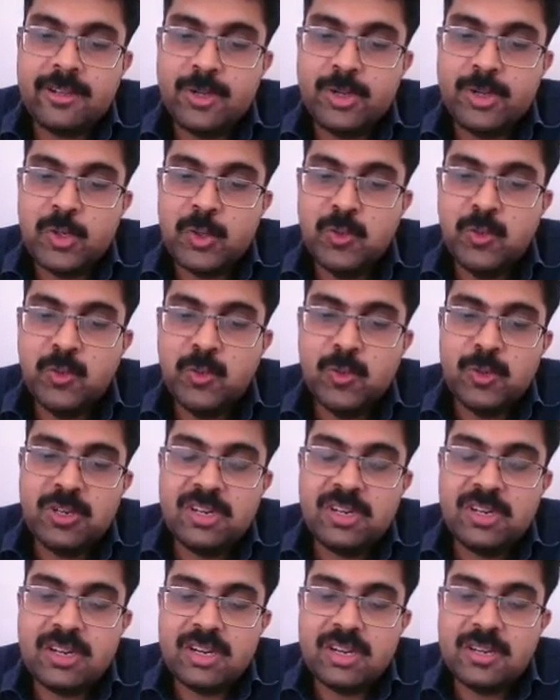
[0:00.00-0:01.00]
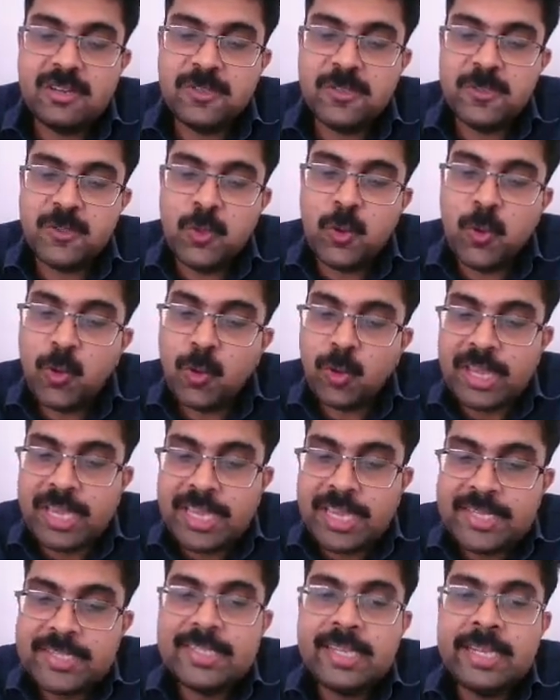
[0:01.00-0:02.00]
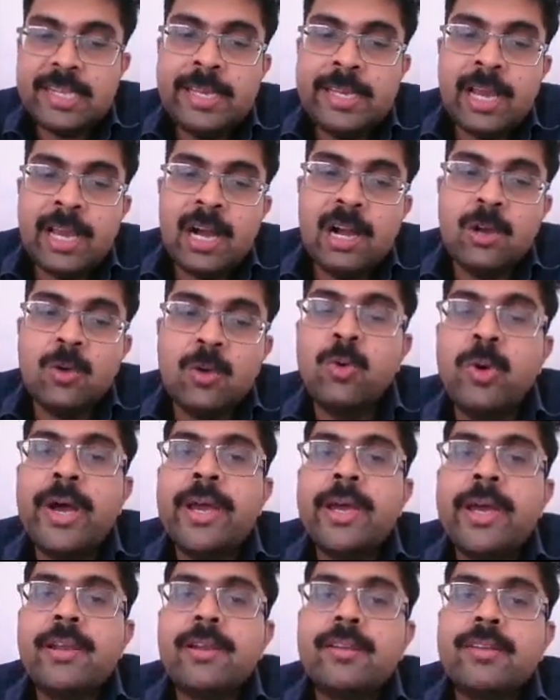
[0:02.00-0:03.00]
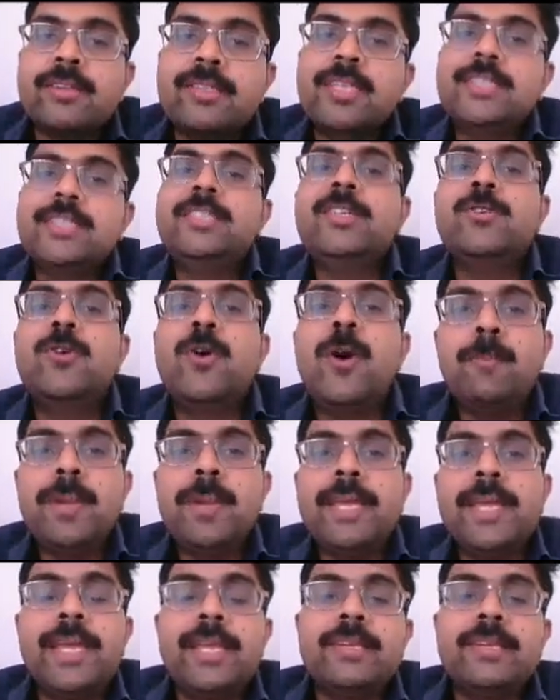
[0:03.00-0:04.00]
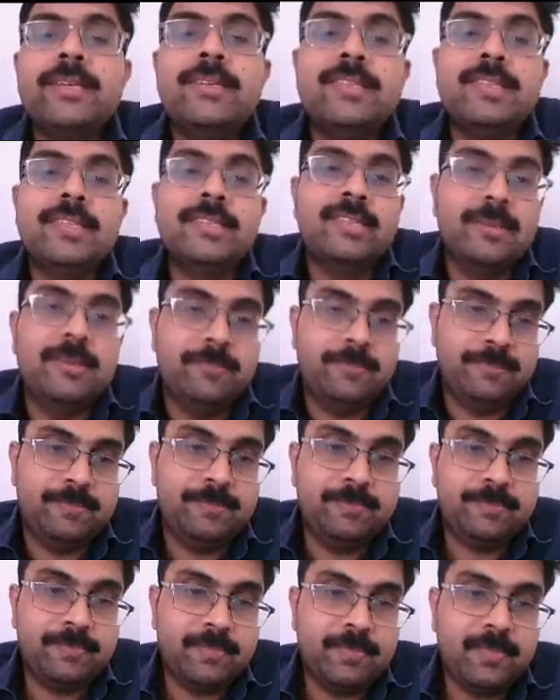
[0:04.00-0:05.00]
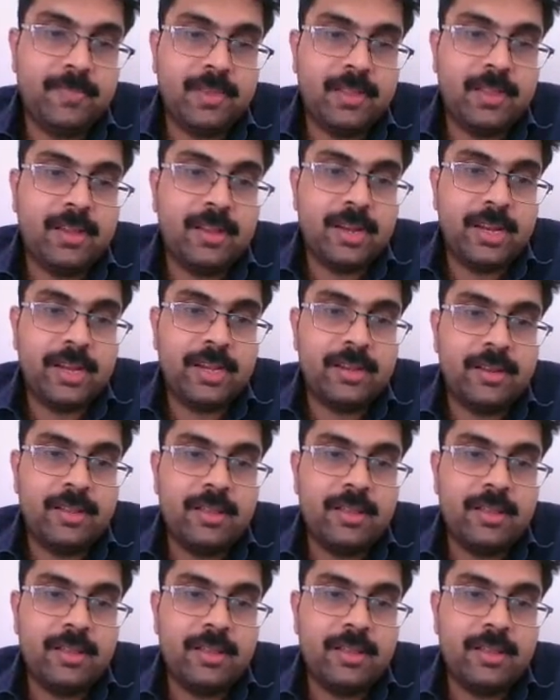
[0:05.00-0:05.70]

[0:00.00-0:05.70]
to so easily acquire such a complicated system? Right?